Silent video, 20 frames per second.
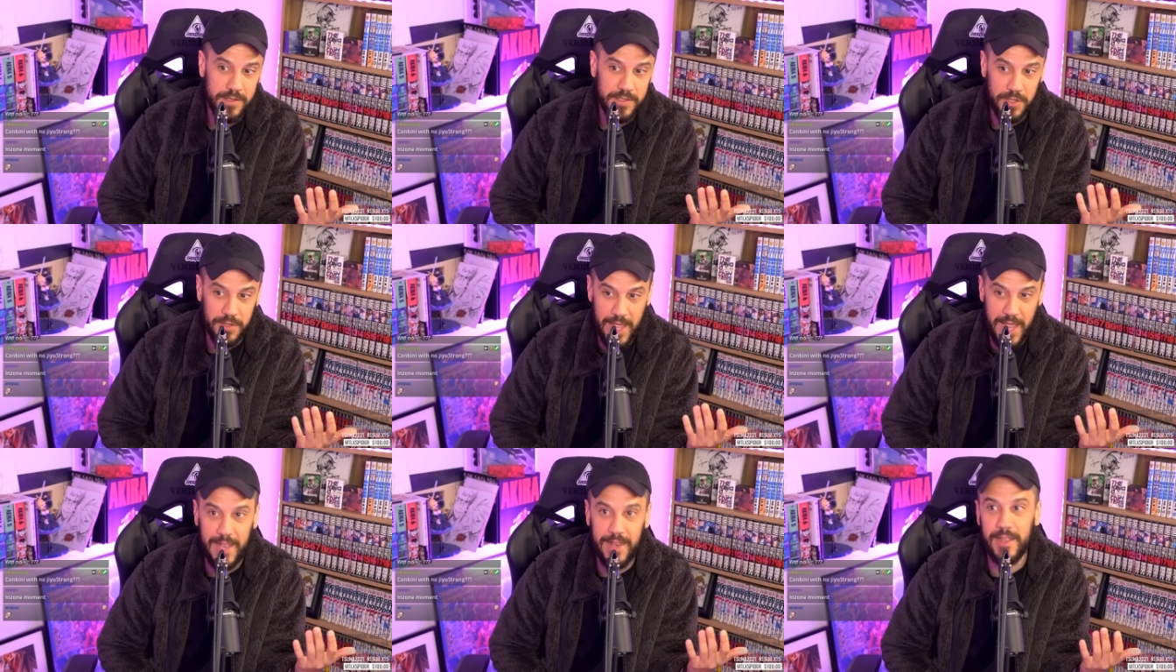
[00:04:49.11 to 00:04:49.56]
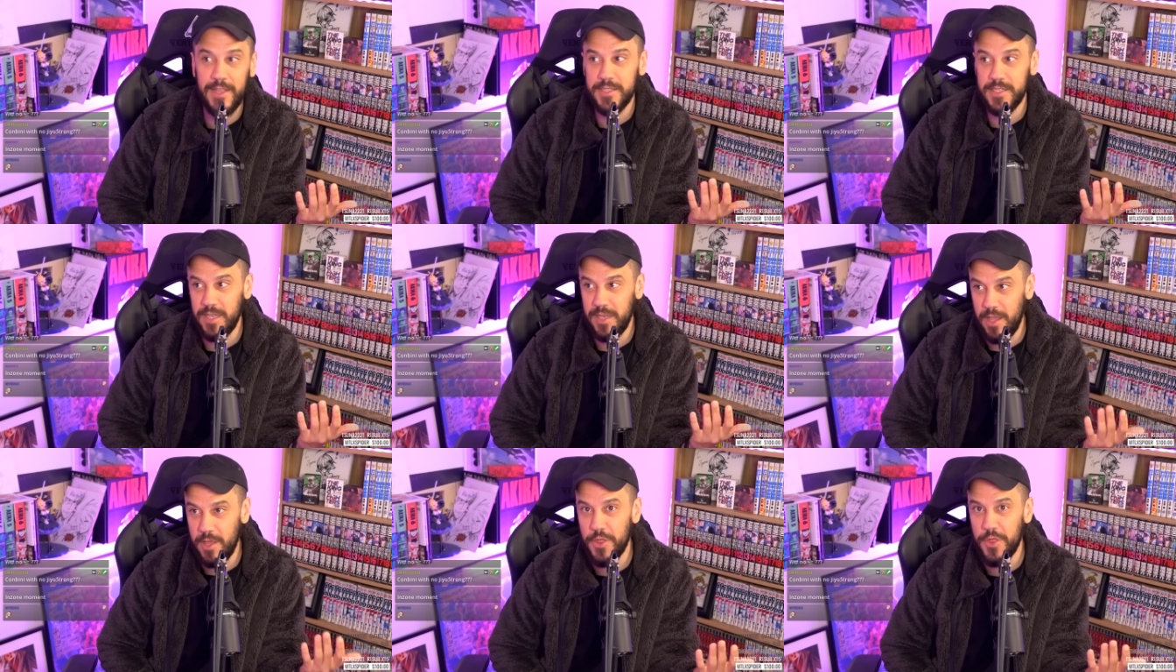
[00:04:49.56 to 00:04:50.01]
So that
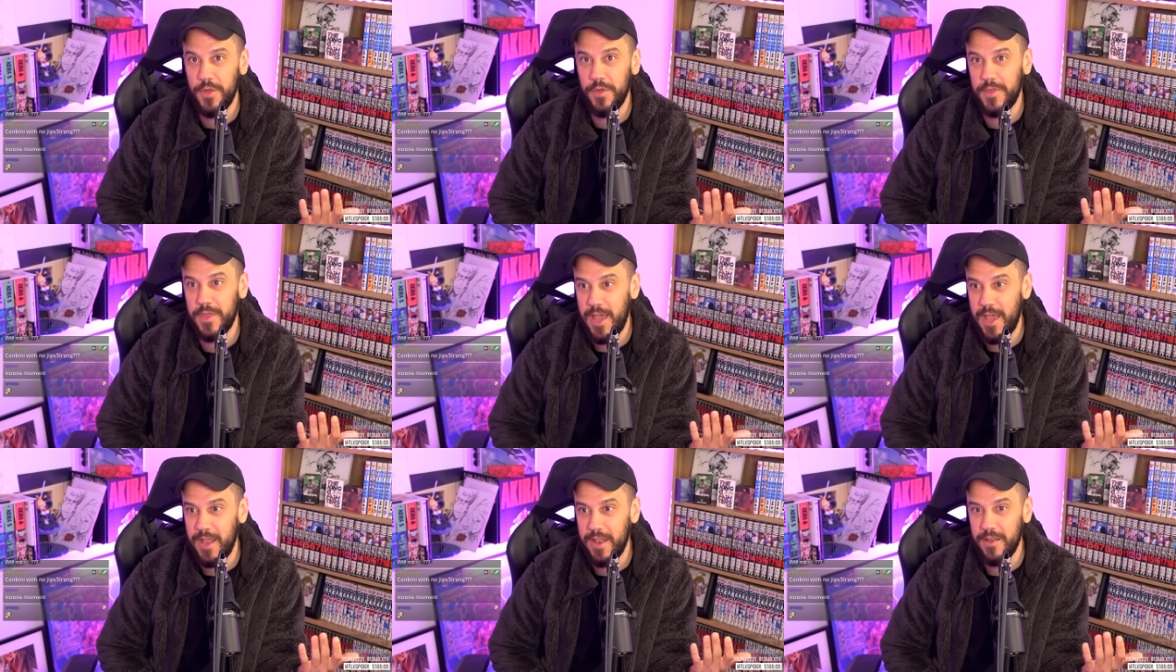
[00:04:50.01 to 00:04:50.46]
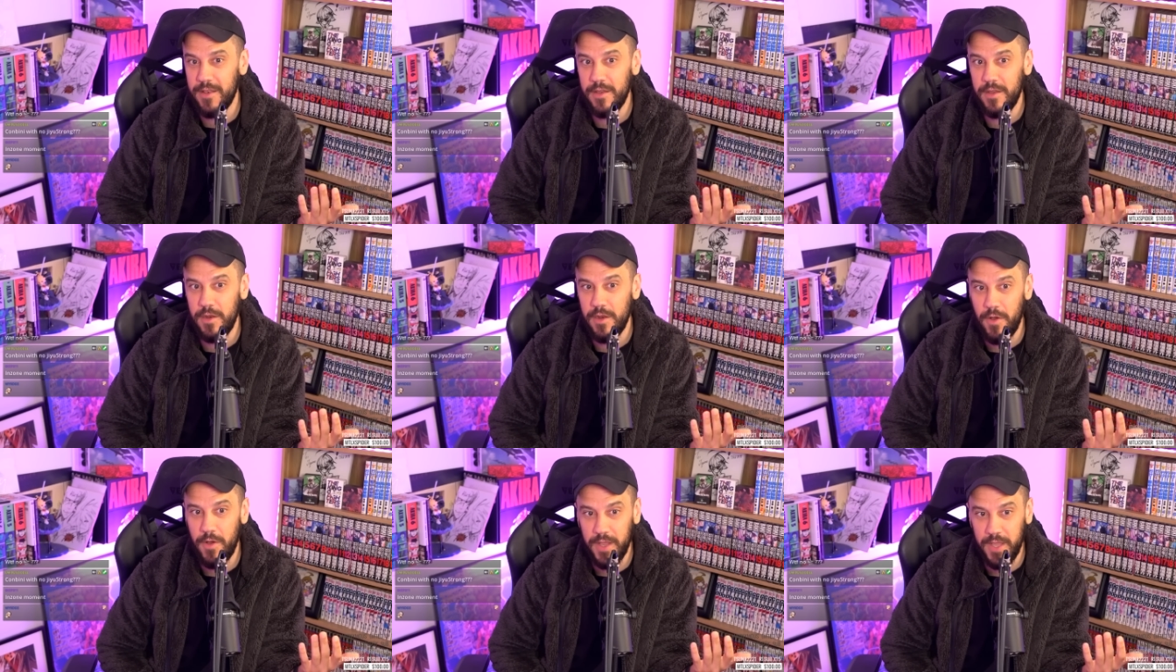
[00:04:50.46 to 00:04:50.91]
is an issue that,
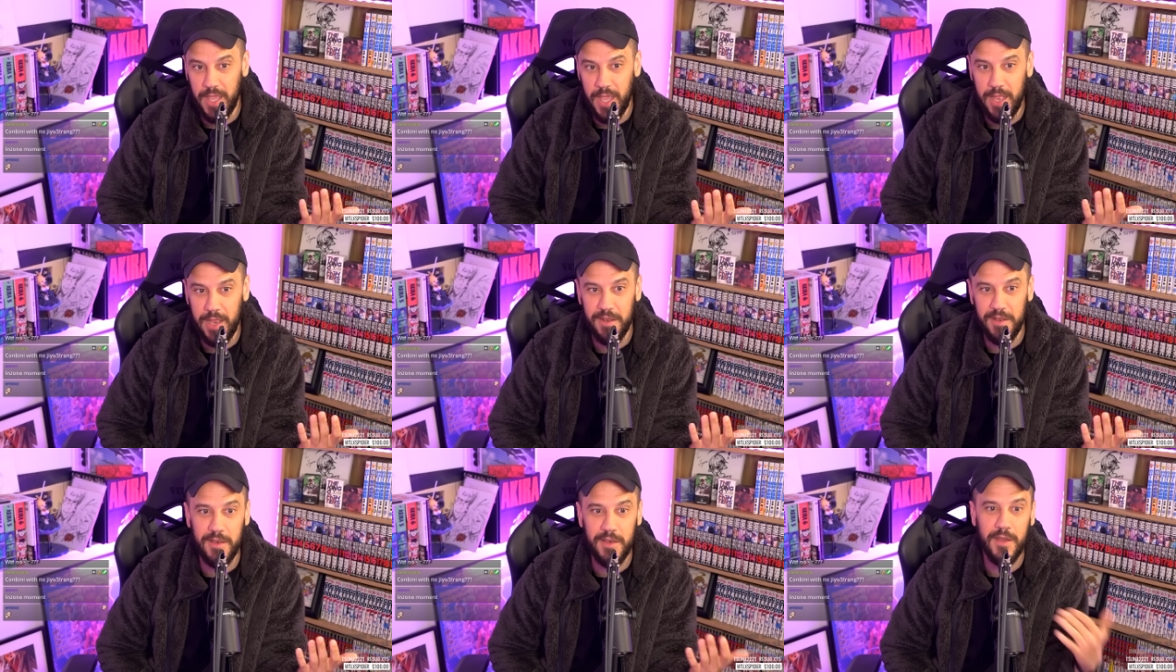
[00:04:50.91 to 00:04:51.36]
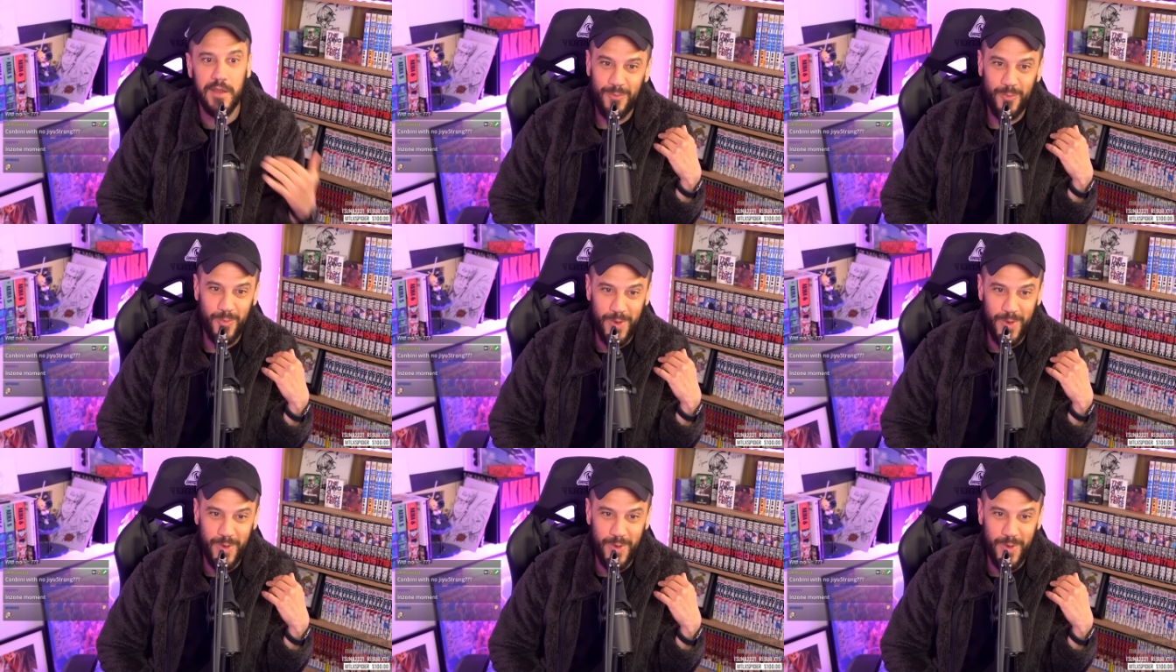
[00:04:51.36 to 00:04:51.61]
you know, again,